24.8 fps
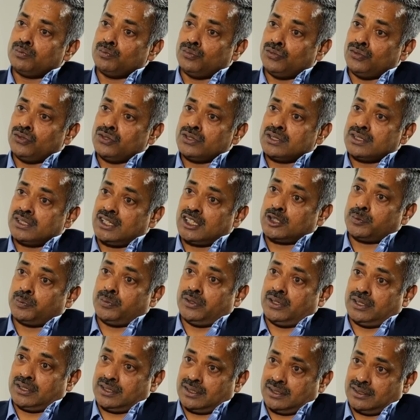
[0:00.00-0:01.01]
most
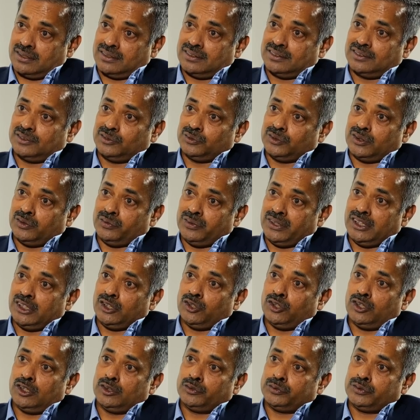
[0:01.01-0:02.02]
experts who are well
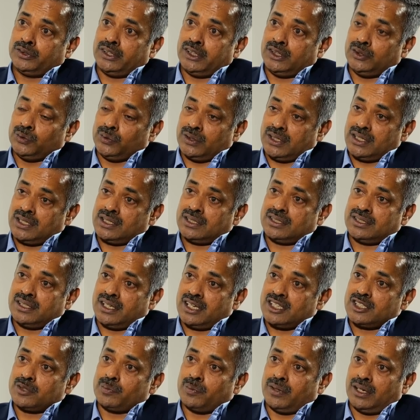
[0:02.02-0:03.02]
qualified, who
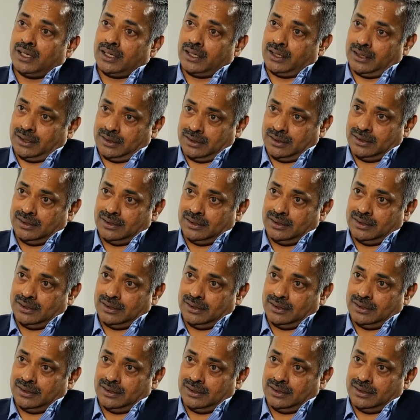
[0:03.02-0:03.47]
understands market.